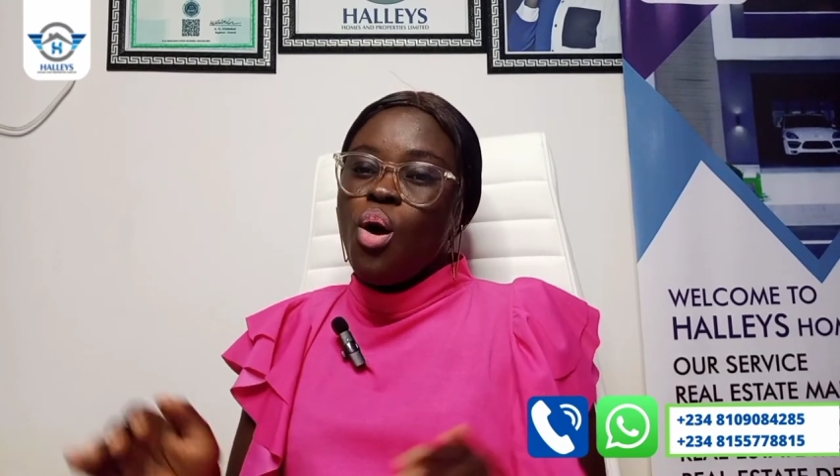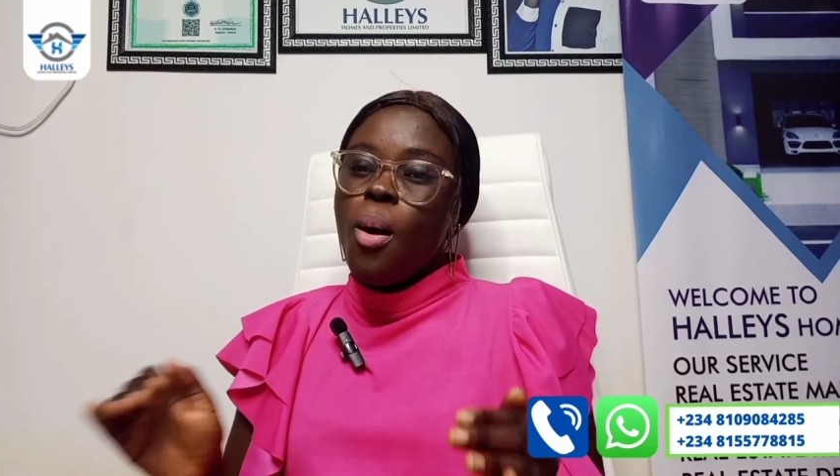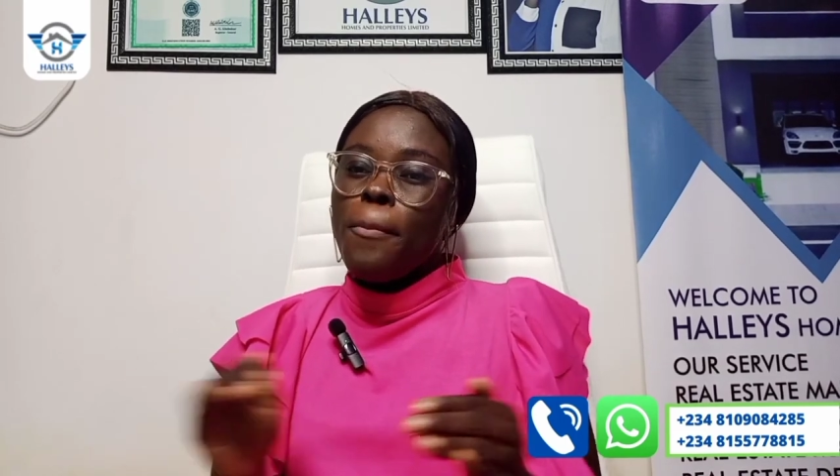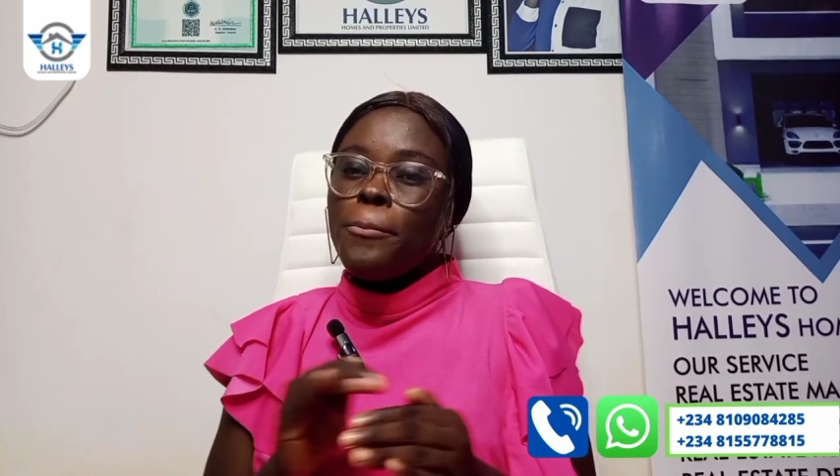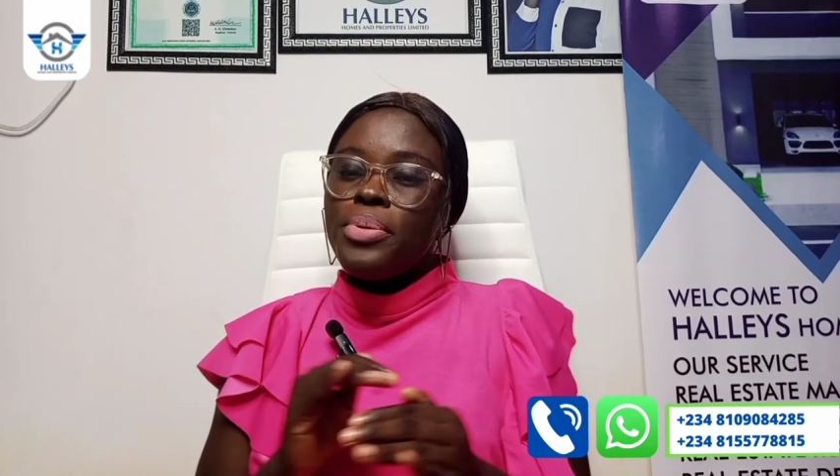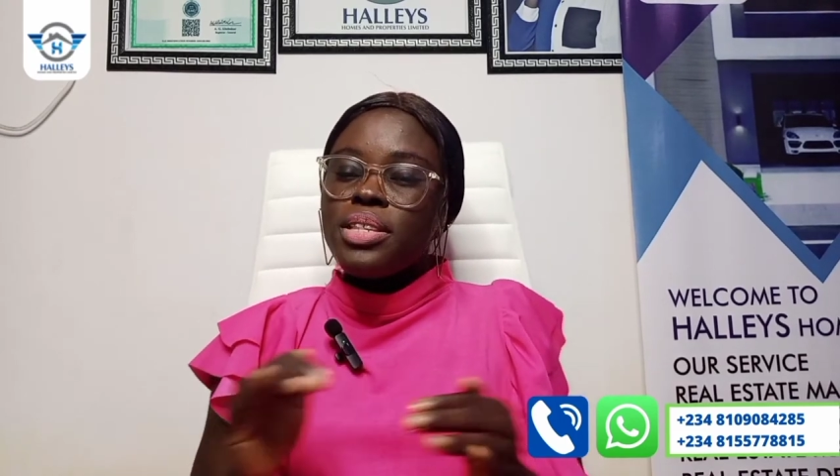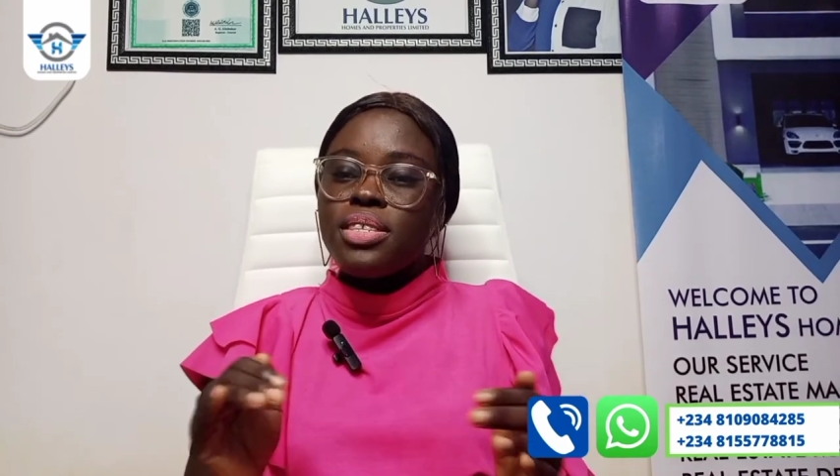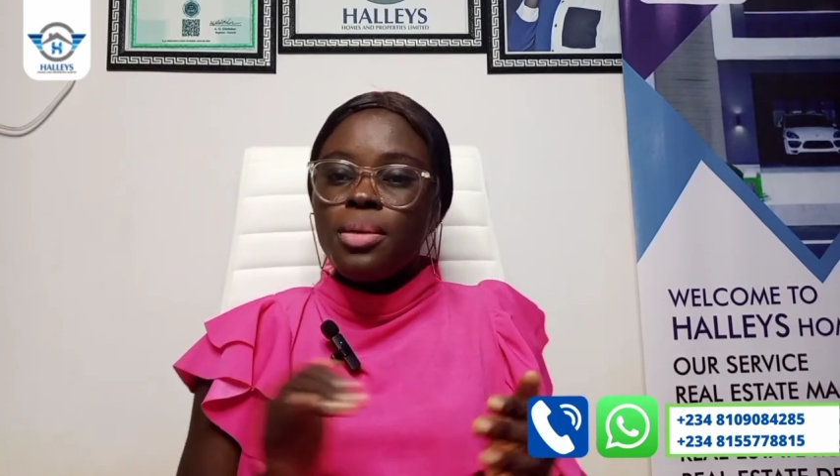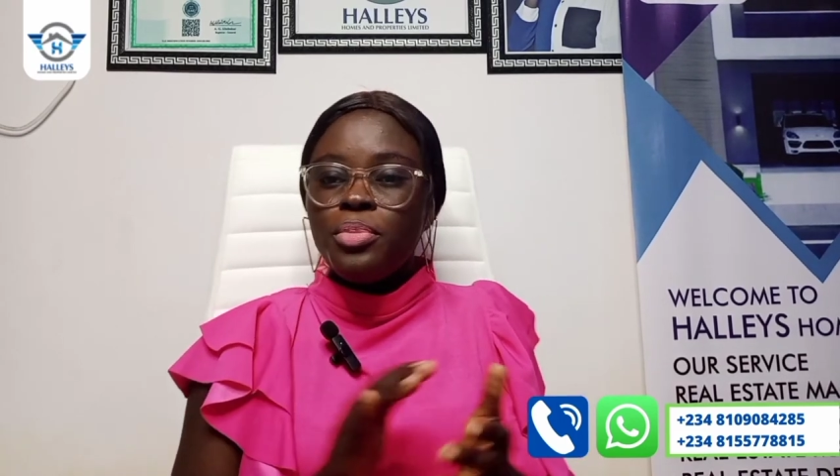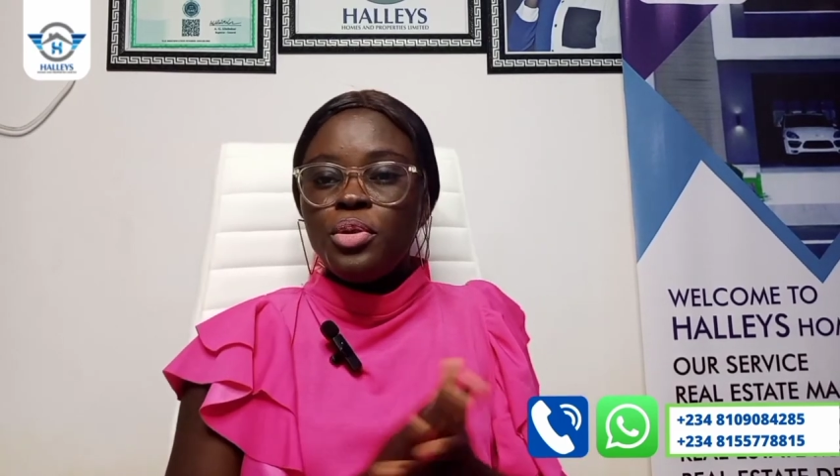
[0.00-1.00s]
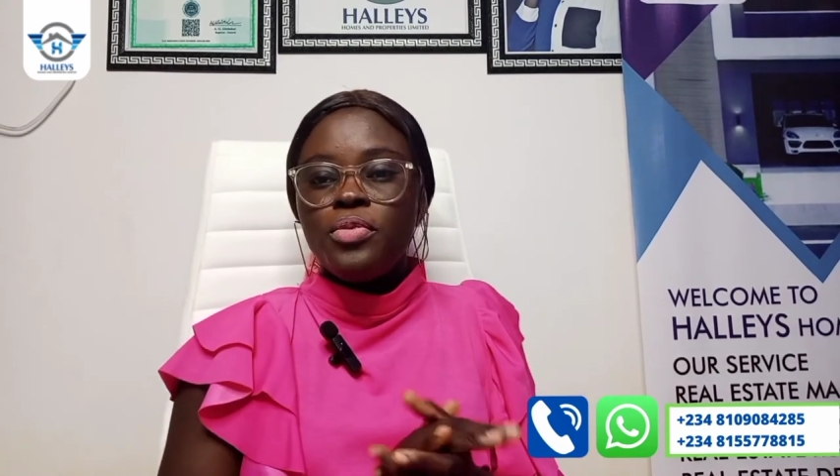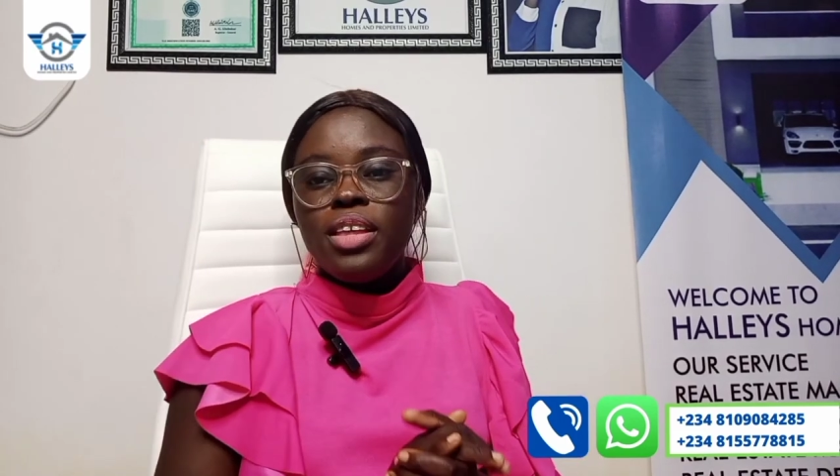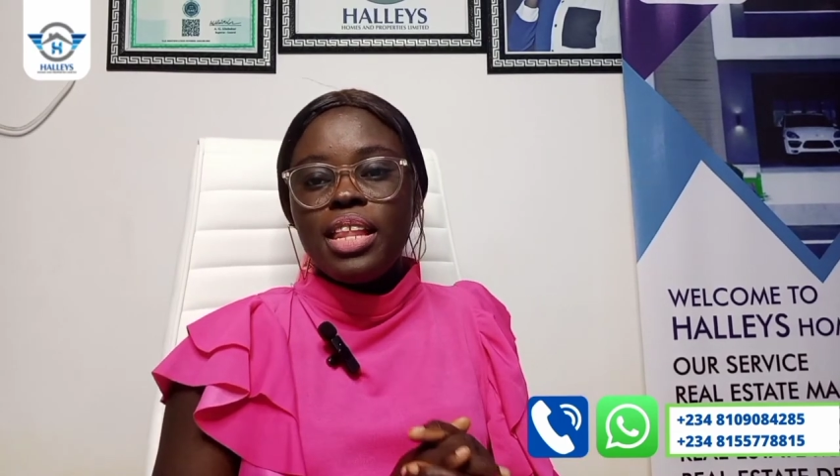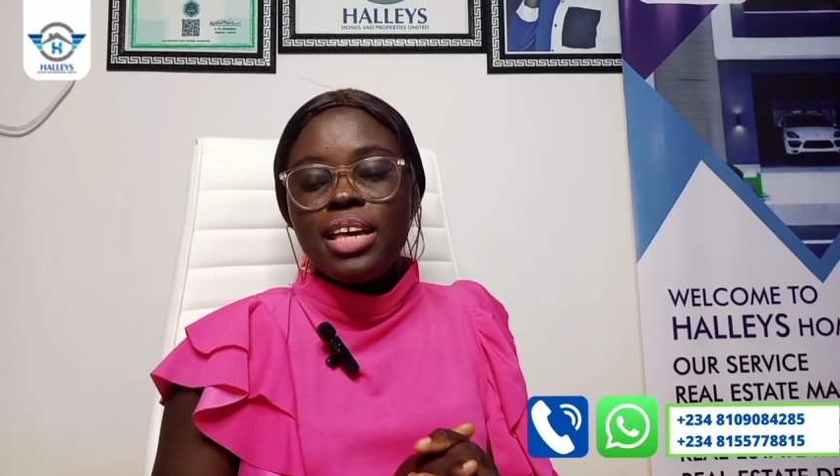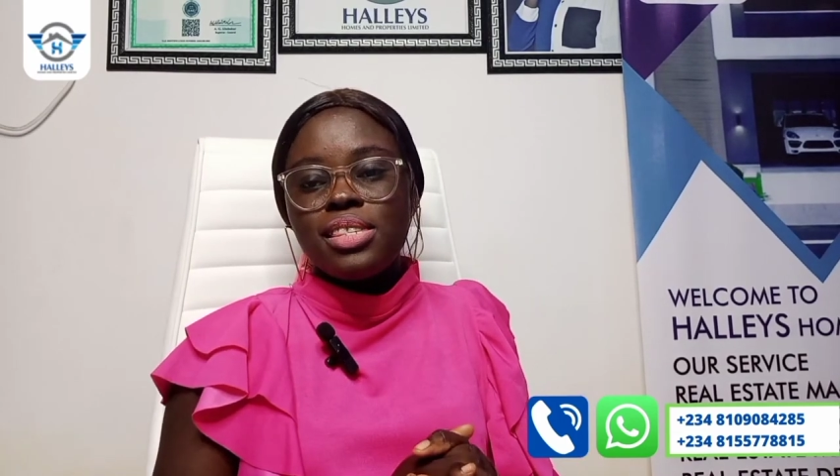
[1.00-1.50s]
unbeatable
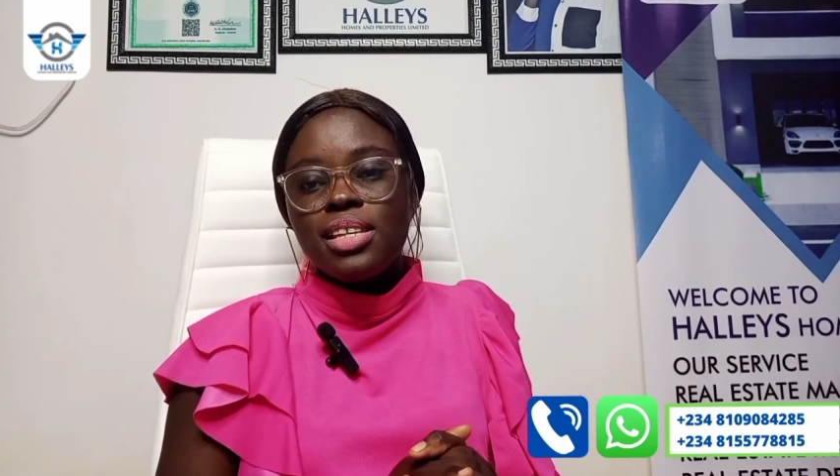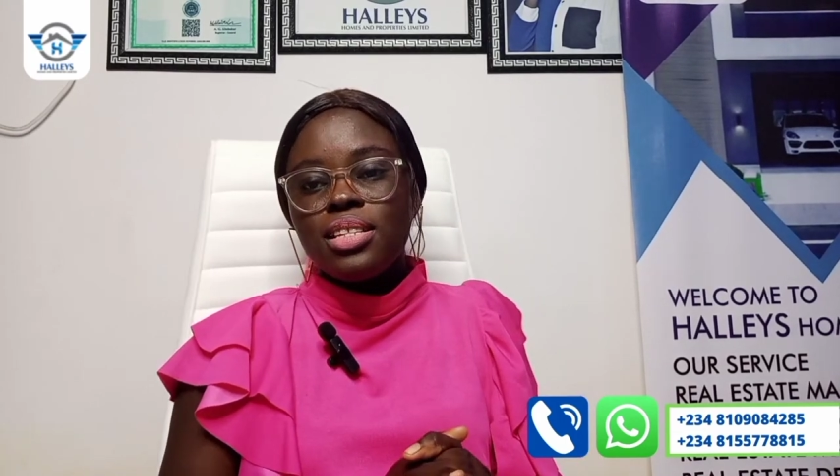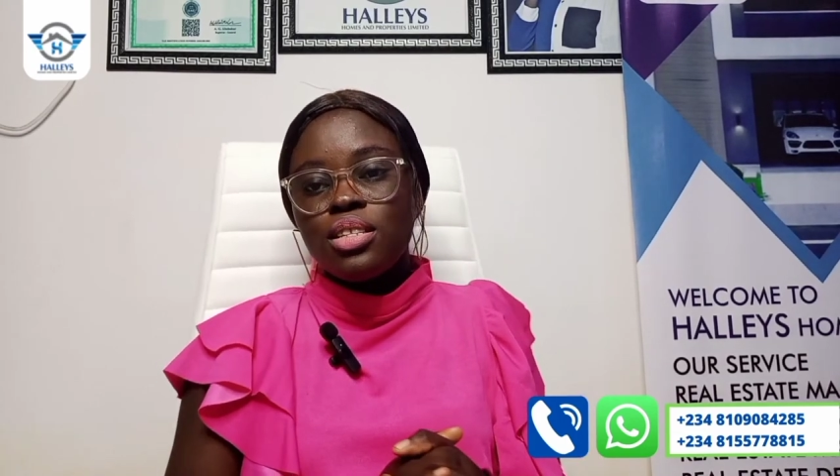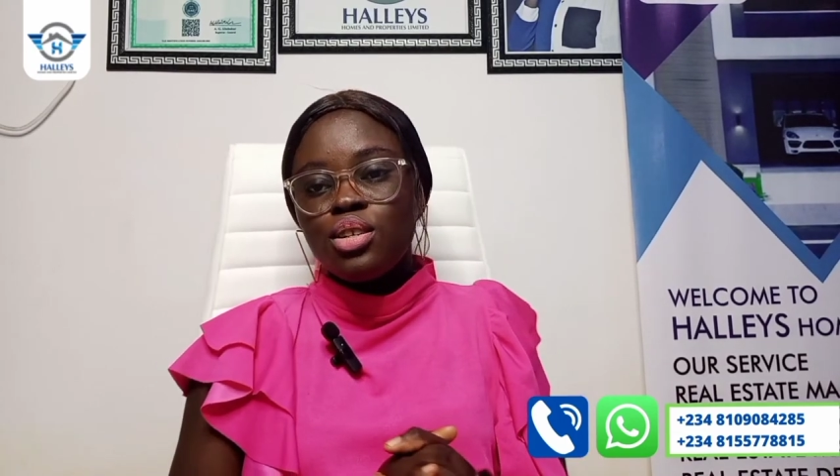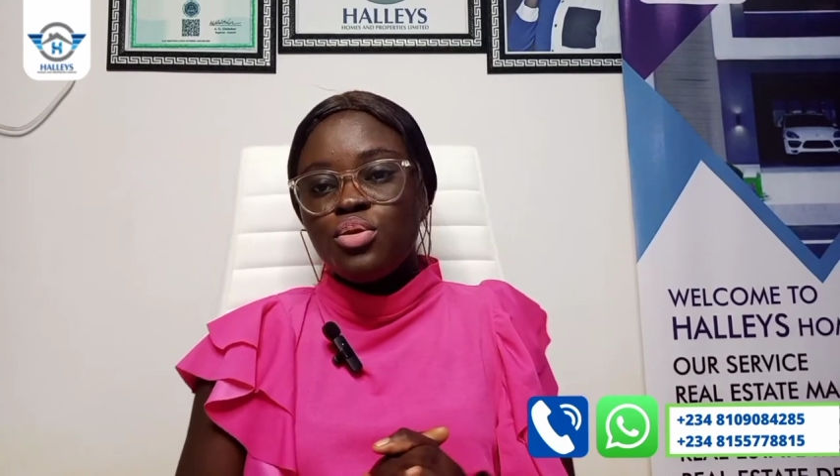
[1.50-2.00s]
real estate